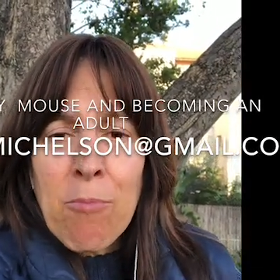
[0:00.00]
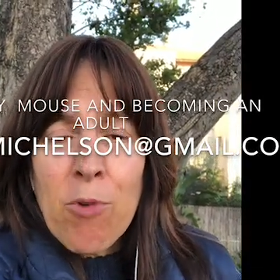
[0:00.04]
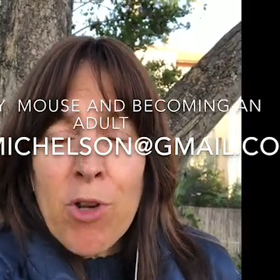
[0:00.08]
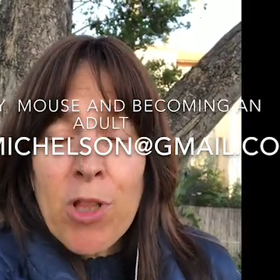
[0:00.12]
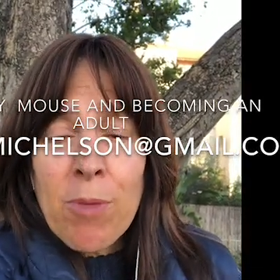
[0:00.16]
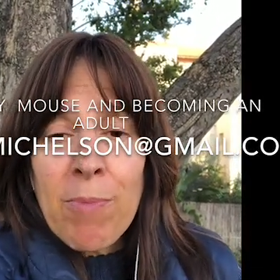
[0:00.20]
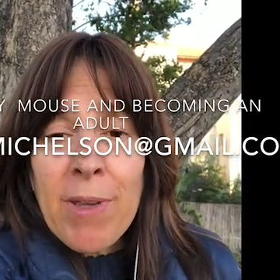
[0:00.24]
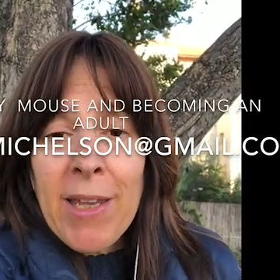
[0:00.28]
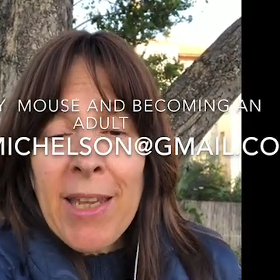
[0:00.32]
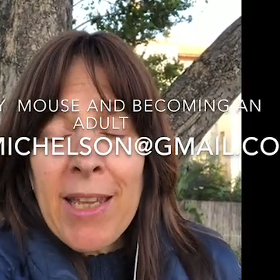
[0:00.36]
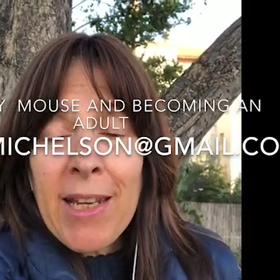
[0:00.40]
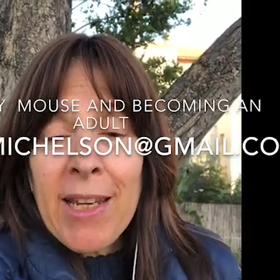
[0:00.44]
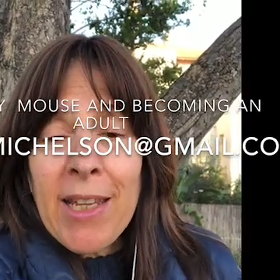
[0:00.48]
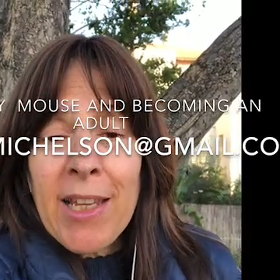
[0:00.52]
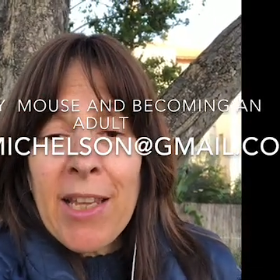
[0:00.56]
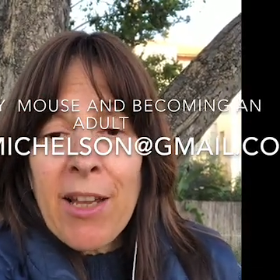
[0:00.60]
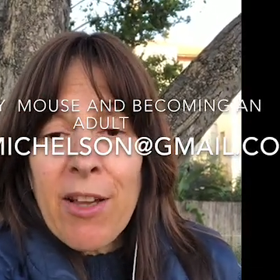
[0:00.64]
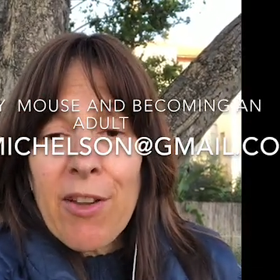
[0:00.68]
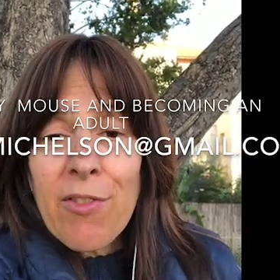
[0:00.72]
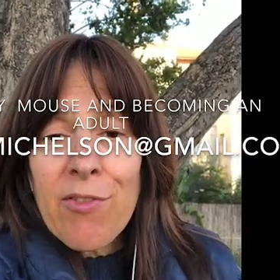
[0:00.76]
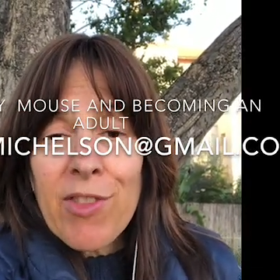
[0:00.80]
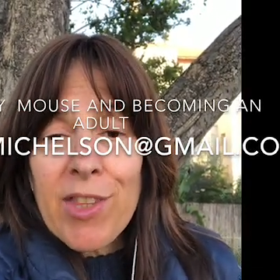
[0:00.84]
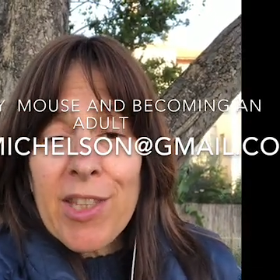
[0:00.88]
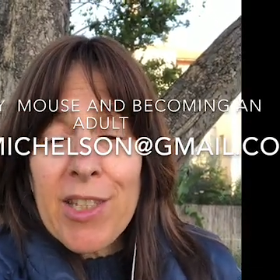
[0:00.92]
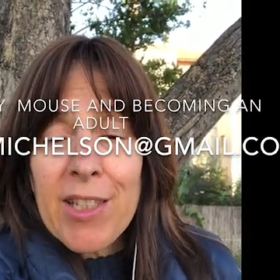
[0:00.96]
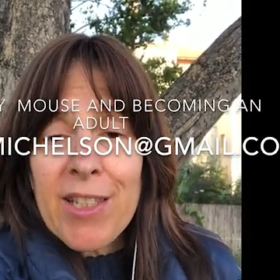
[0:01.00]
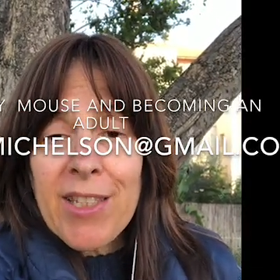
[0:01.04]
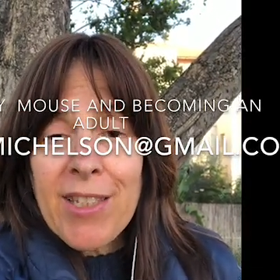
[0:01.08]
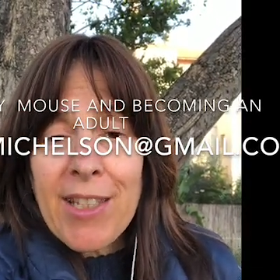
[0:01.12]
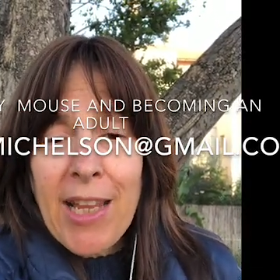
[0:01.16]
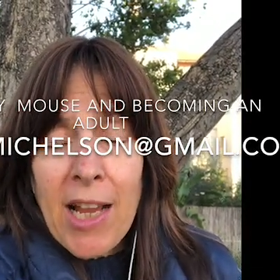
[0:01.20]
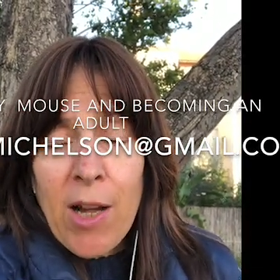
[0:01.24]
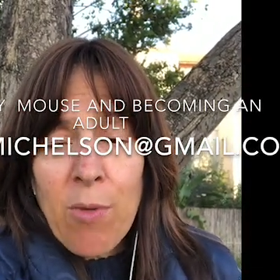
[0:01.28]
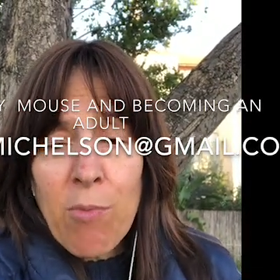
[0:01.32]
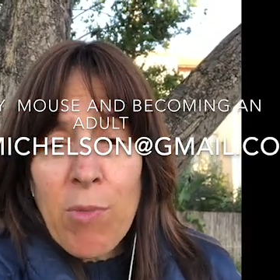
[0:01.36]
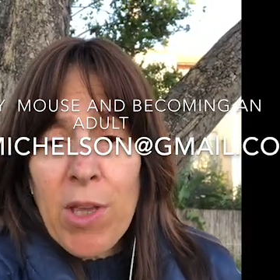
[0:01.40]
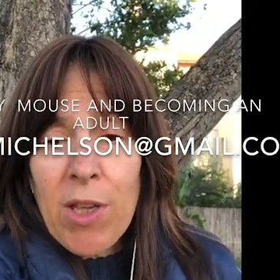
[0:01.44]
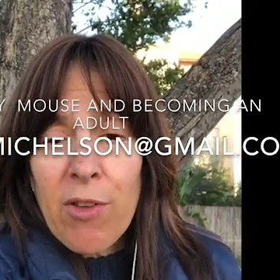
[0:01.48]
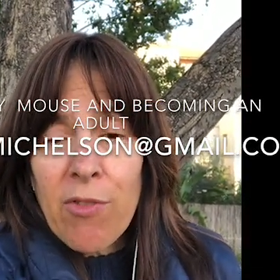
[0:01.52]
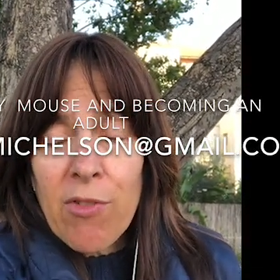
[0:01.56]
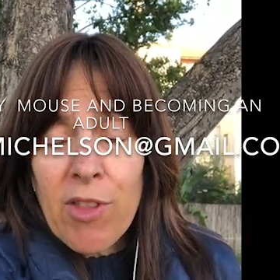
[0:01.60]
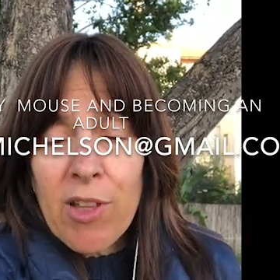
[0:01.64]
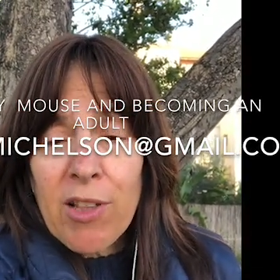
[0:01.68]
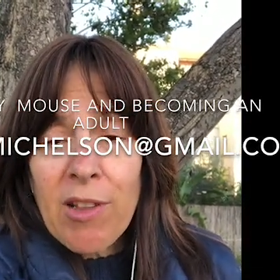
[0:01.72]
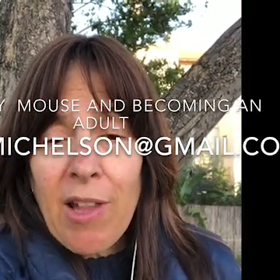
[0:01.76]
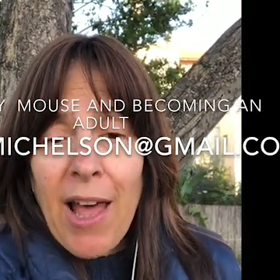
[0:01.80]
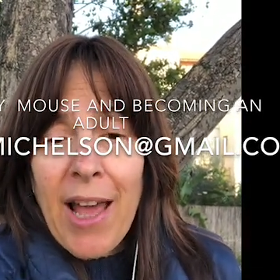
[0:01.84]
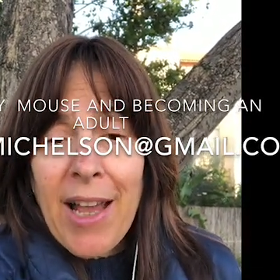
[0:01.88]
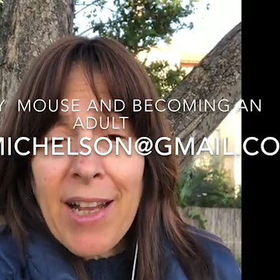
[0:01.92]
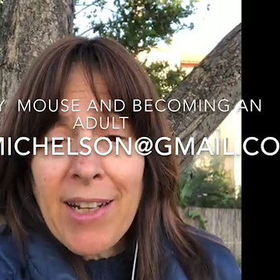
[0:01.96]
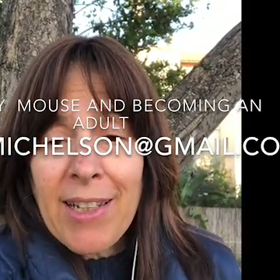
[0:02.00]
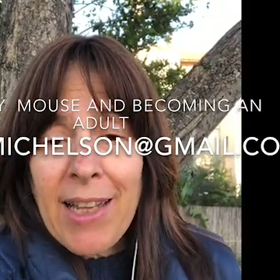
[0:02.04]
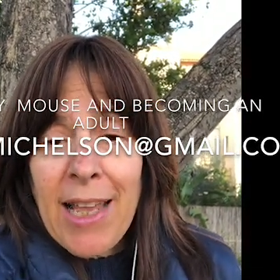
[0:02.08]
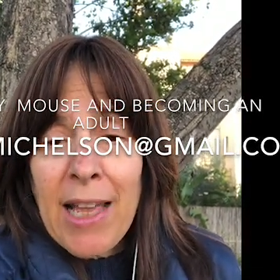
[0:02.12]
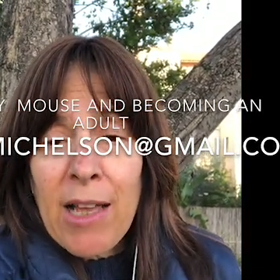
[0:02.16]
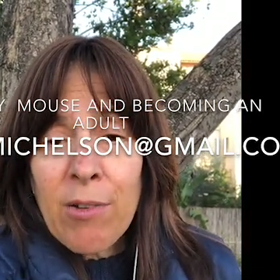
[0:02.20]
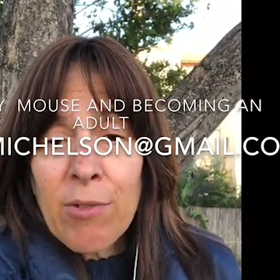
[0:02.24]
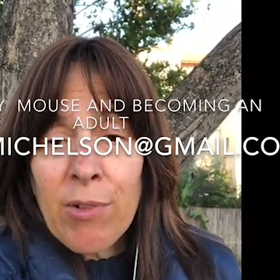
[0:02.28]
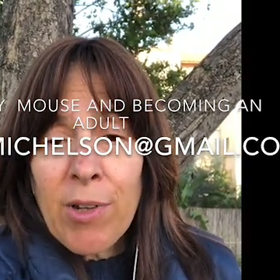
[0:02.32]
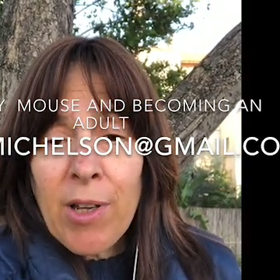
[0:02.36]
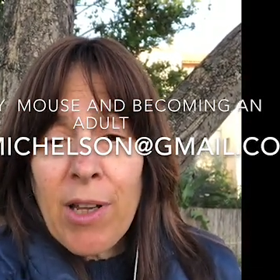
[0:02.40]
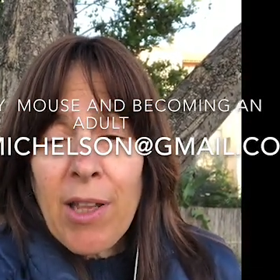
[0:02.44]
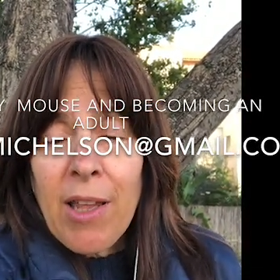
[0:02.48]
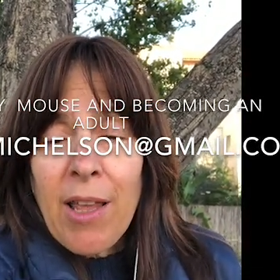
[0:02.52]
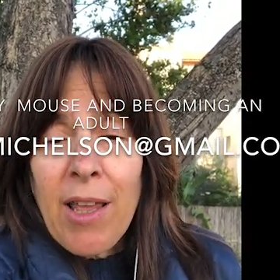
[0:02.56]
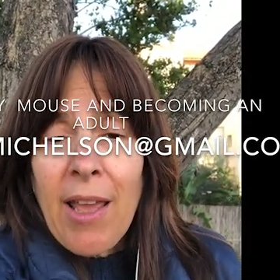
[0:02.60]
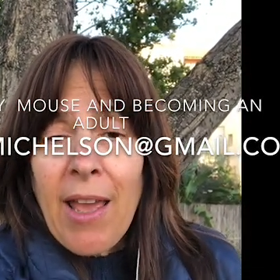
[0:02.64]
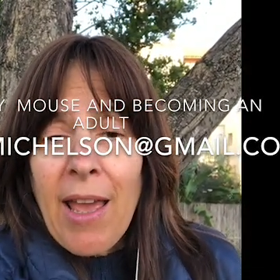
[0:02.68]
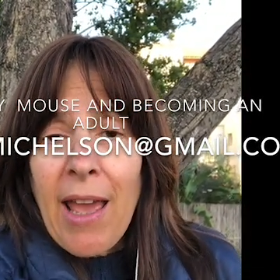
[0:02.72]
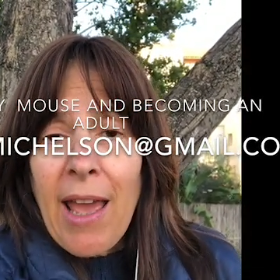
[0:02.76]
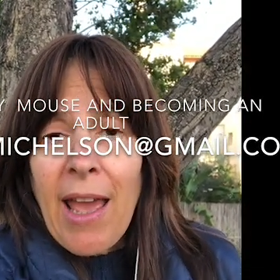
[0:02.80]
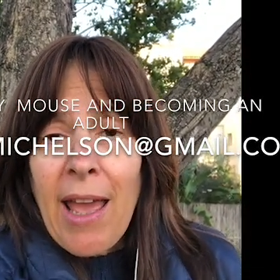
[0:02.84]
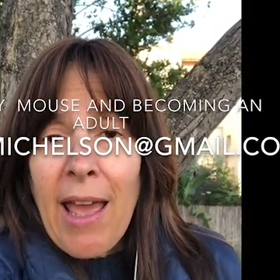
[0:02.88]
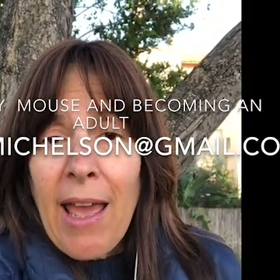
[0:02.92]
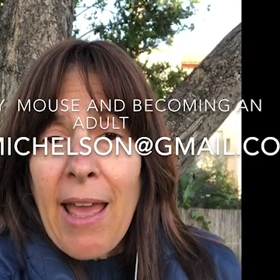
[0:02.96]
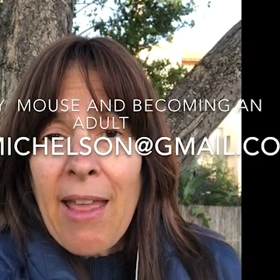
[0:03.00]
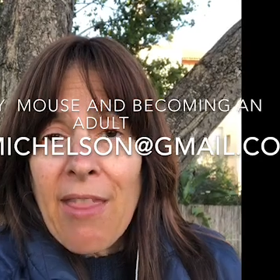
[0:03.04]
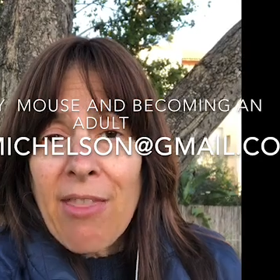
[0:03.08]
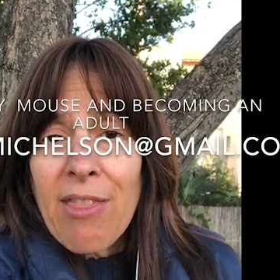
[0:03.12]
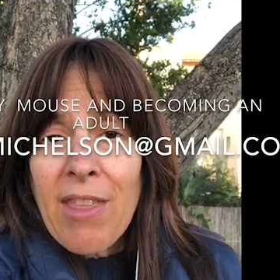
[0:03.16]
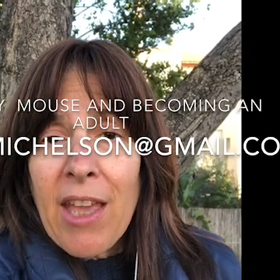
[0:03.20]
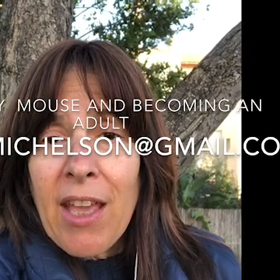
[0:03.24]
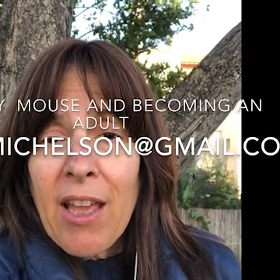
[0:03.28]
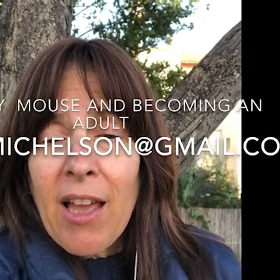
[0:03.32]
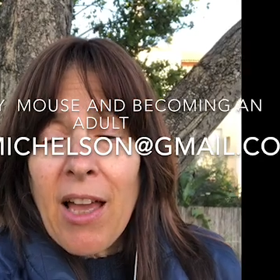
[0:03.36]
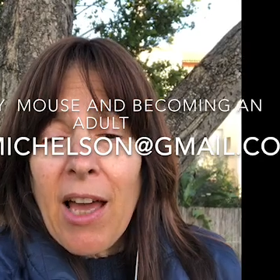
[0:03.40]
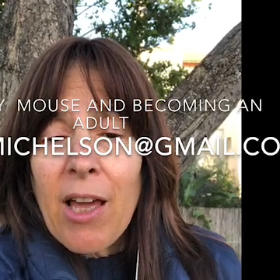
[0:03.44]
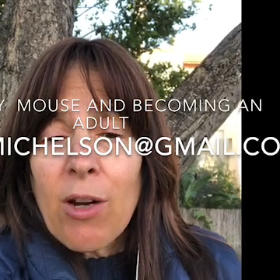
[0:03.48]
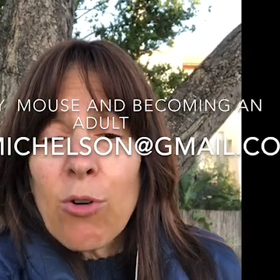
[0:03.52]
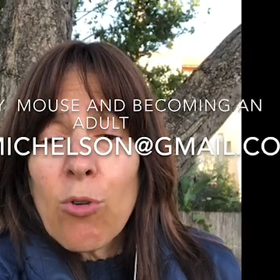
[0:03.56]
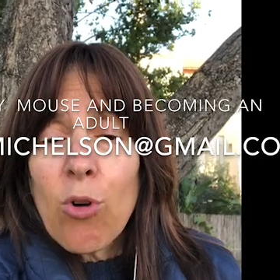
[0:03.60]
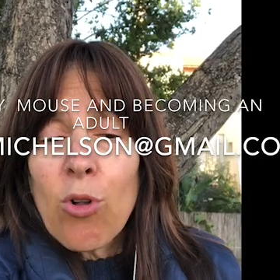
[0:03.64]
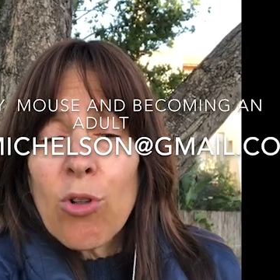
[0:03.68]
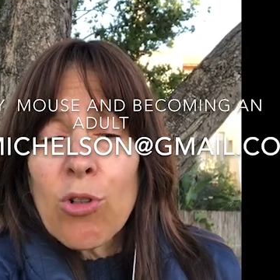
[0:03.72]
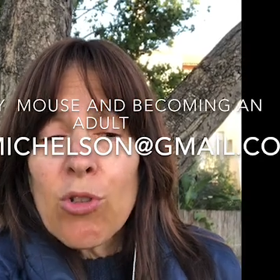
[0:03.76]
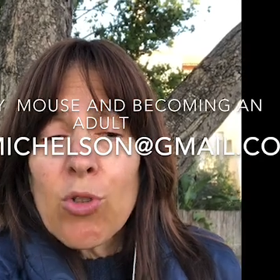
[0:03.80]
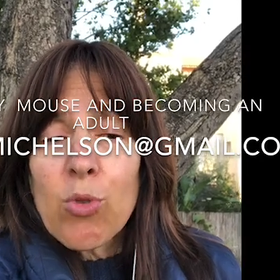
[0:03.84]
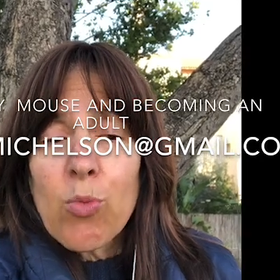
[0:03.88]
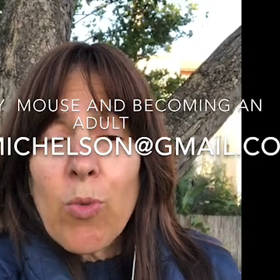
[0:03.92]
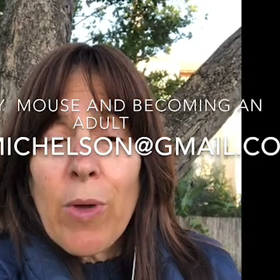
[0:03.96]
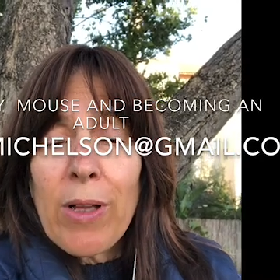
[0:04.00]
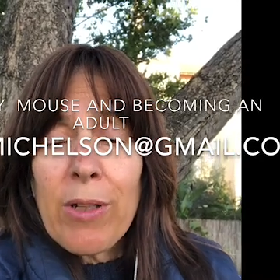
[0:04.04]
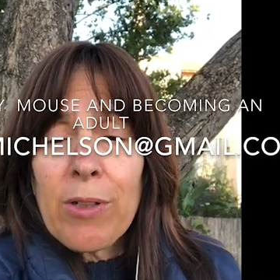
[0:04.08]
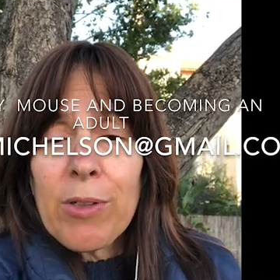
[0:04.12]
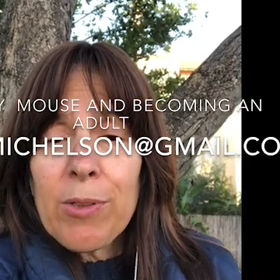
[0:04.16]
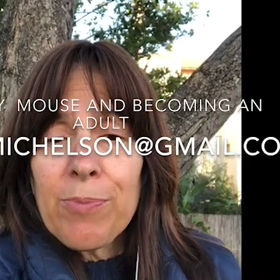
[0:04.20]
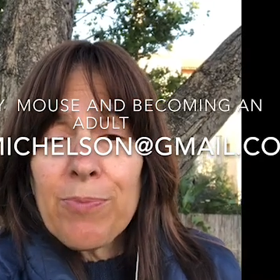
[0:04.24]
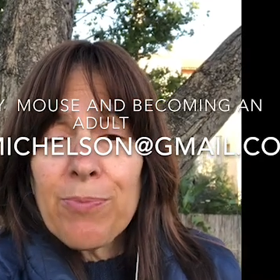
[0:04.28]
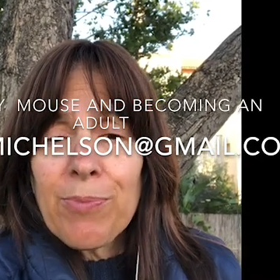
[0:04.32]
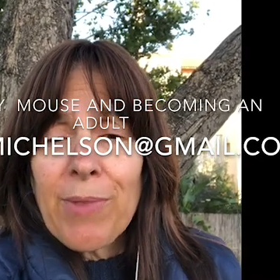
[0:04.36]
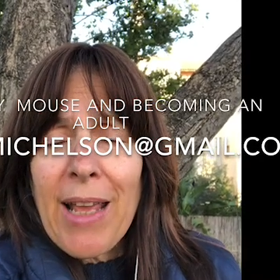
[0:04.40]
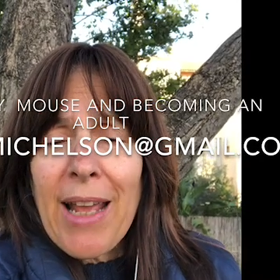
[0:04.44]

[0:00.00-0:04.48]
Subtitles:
We're at the beginning of the second week of the lockdown, and thank God all is well.